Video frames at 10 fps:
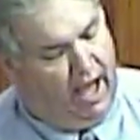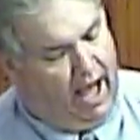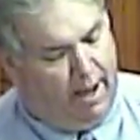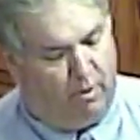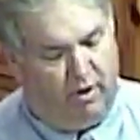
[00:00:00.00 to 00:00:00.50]

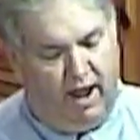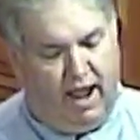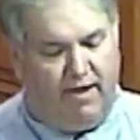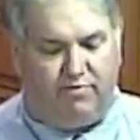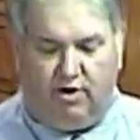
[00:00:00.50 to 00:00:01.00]
I Won't
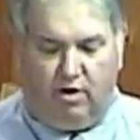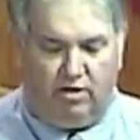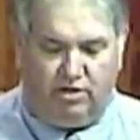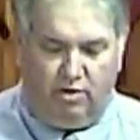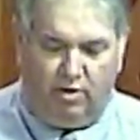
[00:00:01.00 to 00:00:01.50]
Have to
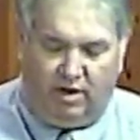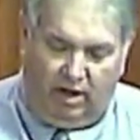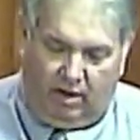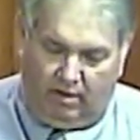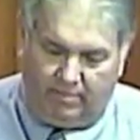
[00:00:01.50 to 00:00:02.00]
Cross Jordan
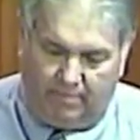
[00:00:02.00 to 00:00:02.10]
Alone.